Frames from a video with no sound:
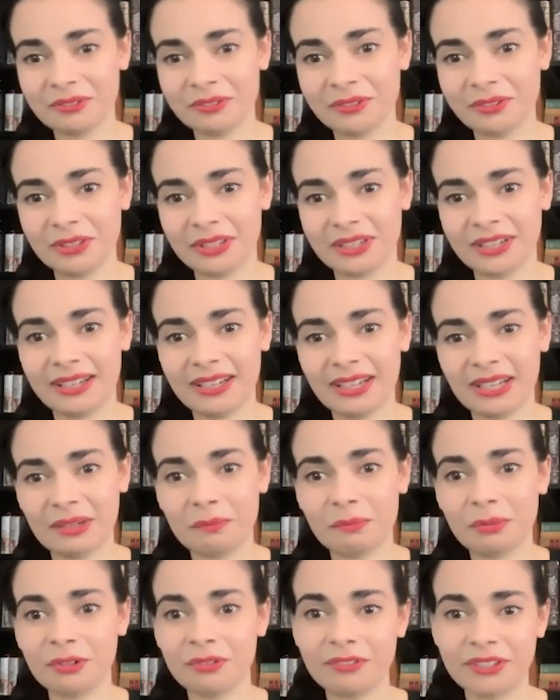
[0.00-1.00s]
grateful that I
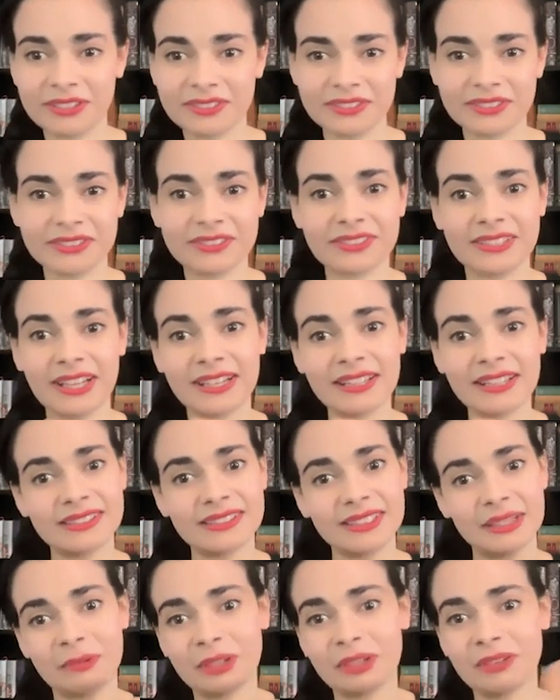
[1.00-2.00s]
had professors and
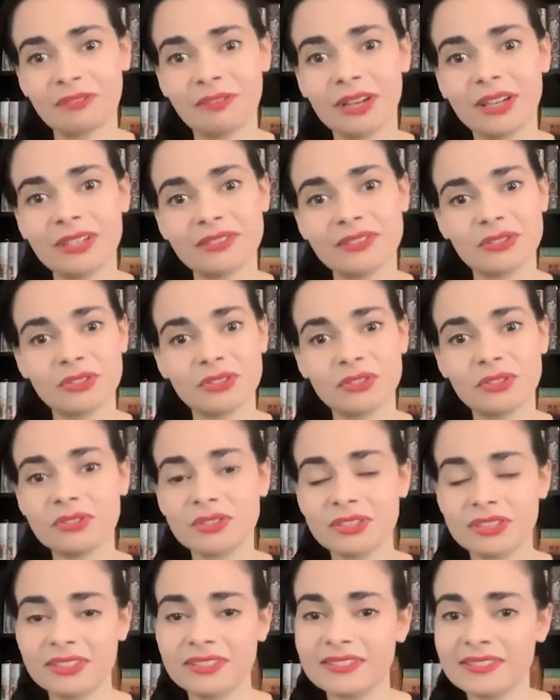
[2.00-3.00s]
academic advisors
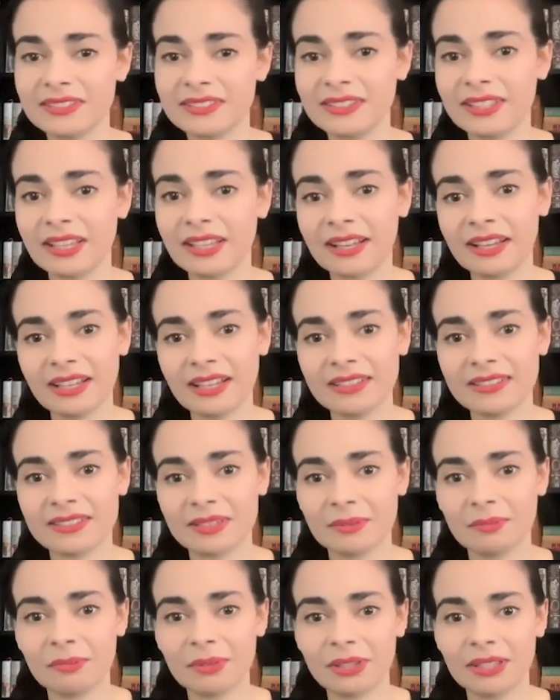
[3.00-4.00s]
who didn't see that
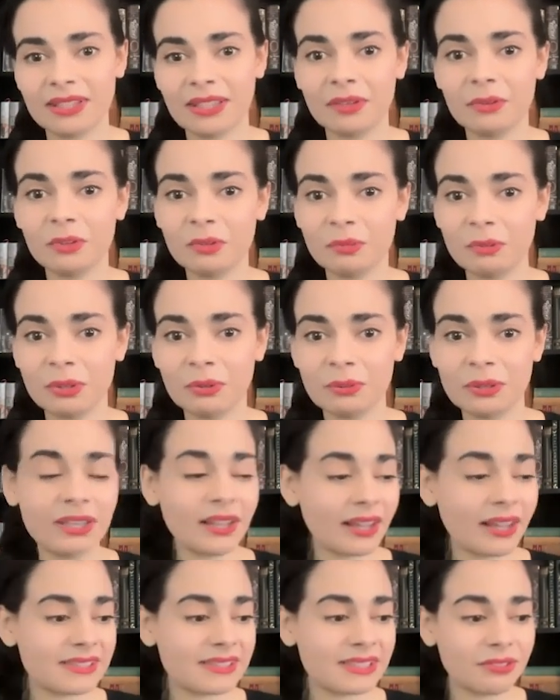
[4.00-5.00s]
as something that would be
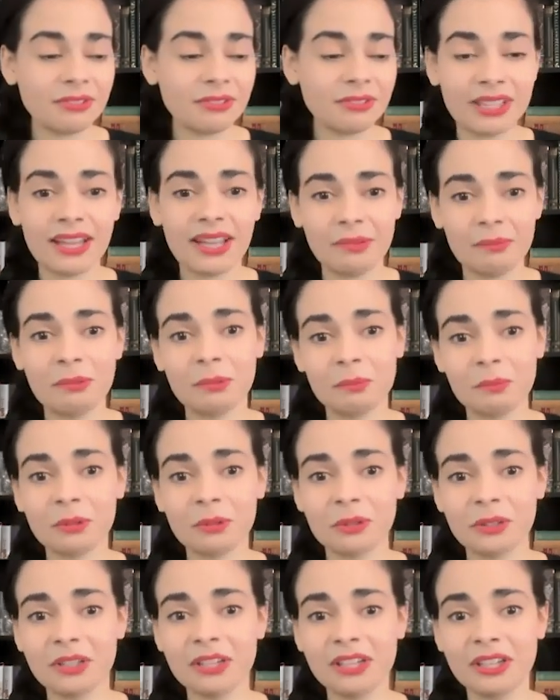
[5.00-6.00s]
weak. I definitely had
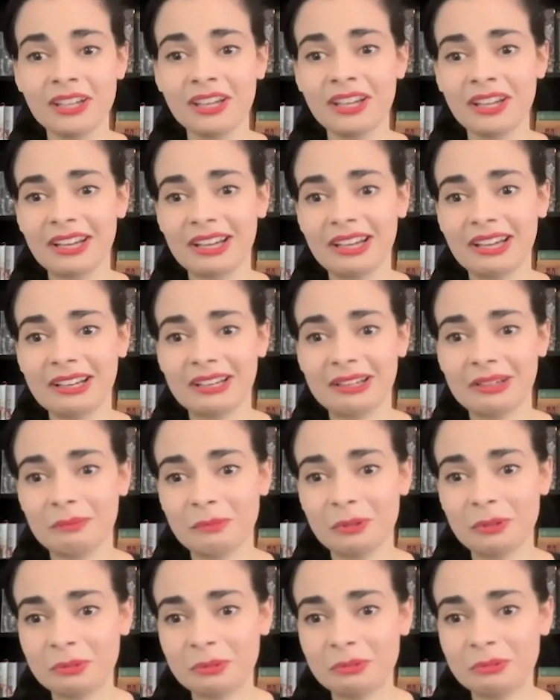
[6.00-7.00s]
people
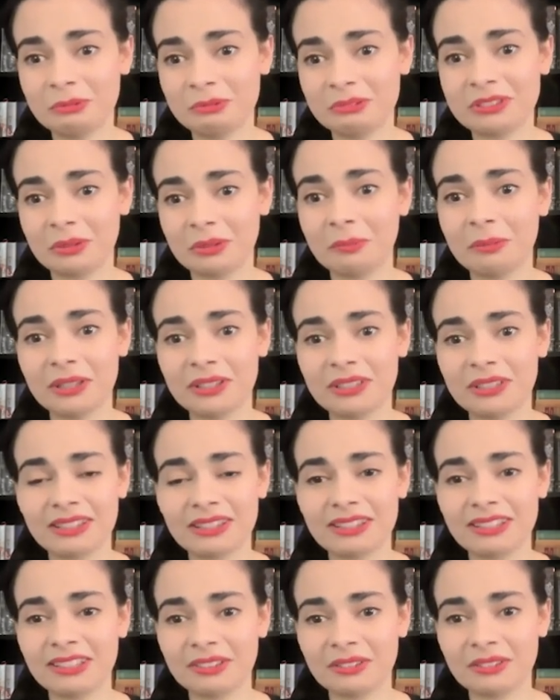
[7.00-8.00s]
who told me
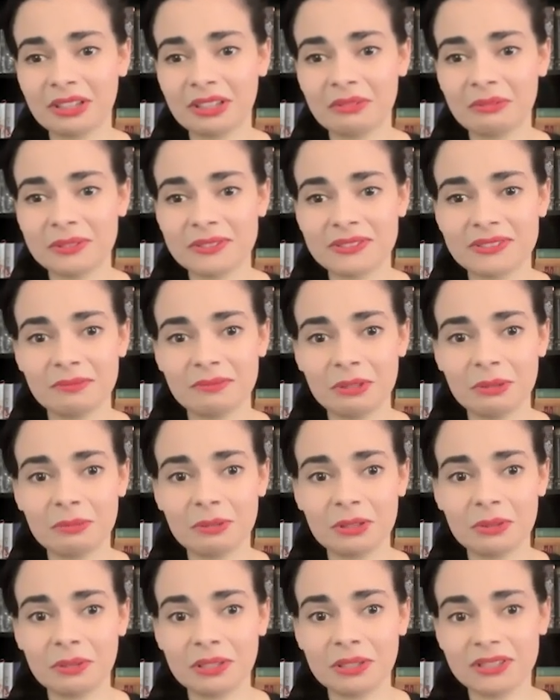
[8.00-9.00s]
that, that wasn't
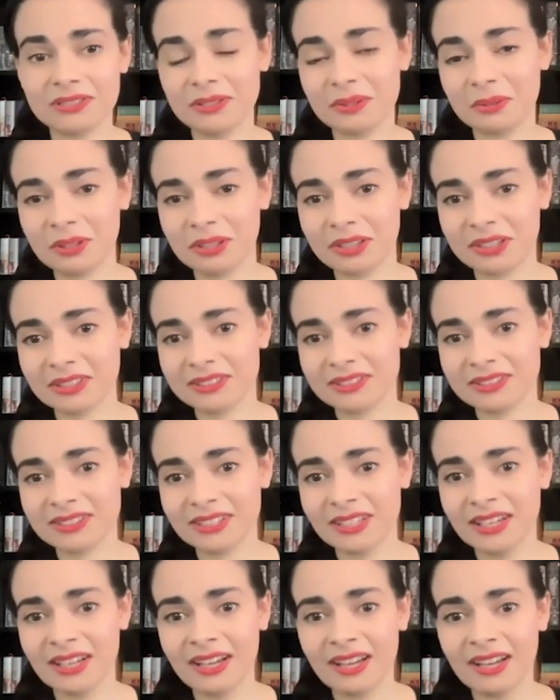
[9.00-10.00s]
maybe the way to do
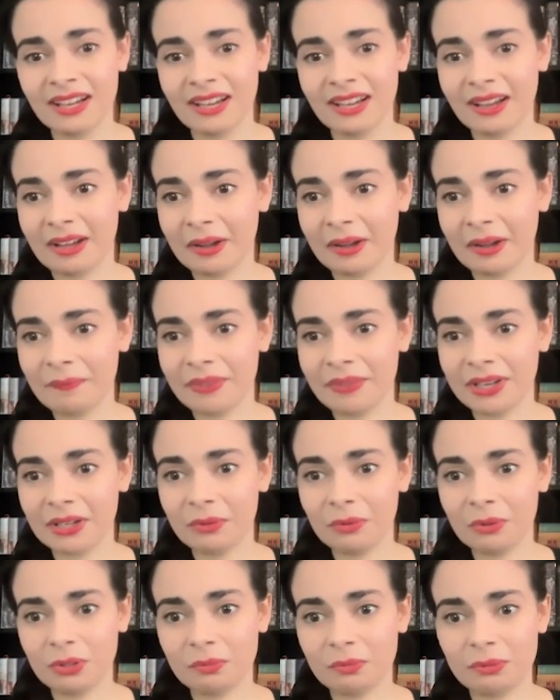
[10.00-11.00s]
things, that
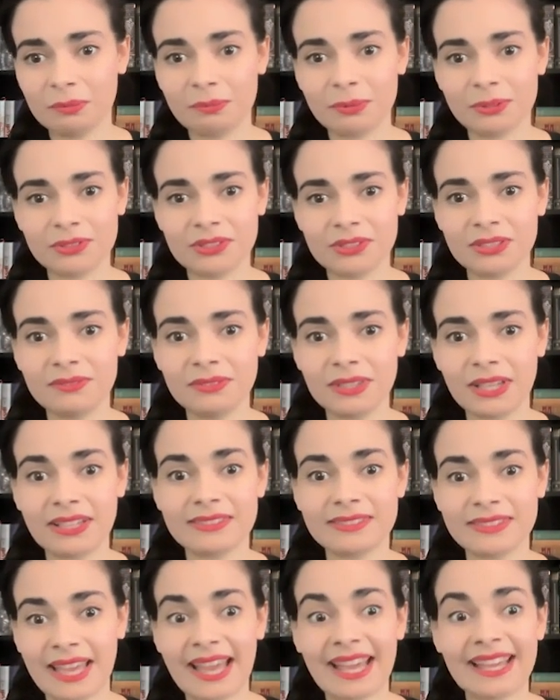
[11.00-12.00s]
I wouldn't be perceived
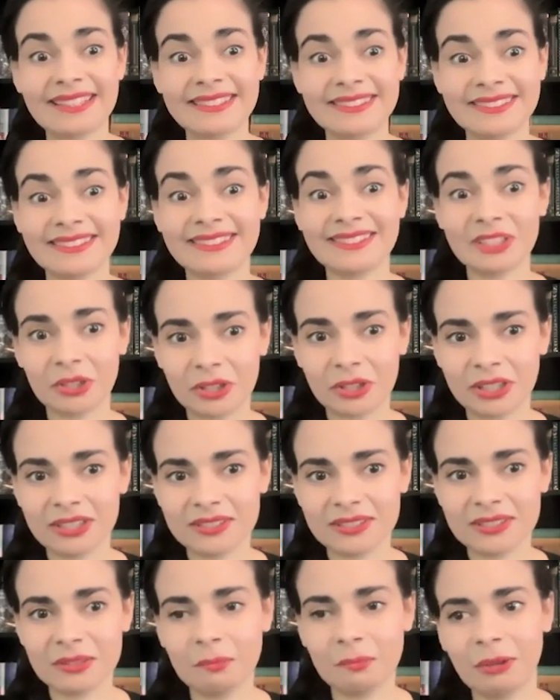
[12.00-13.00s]
as
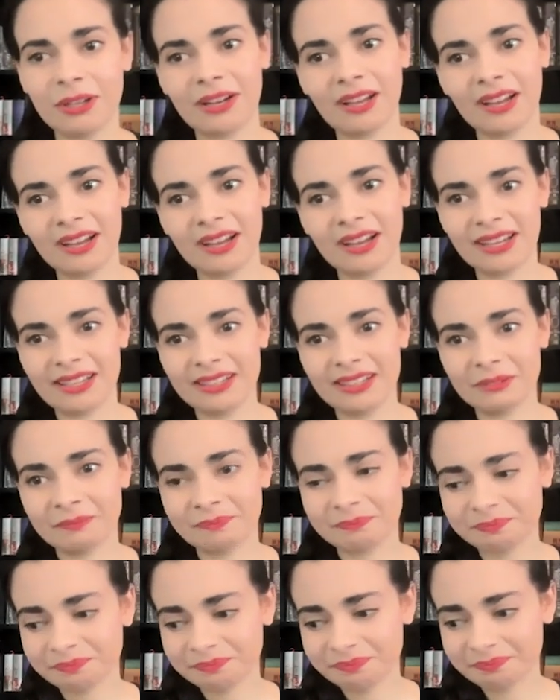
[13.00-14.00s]
serious. But
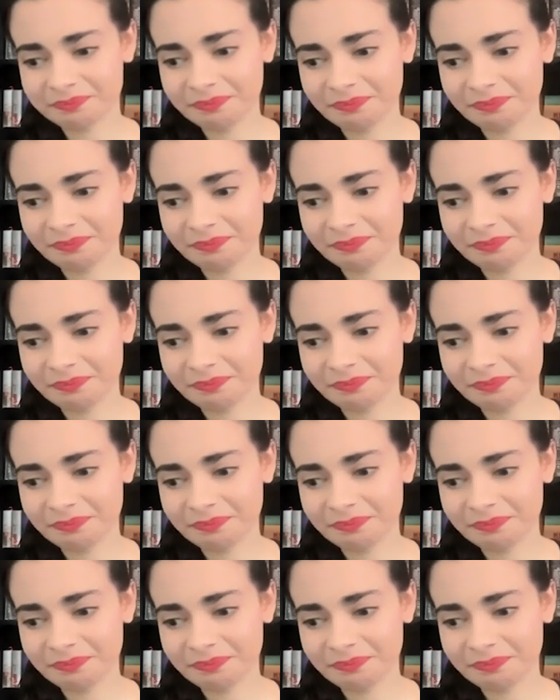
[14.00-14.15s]
I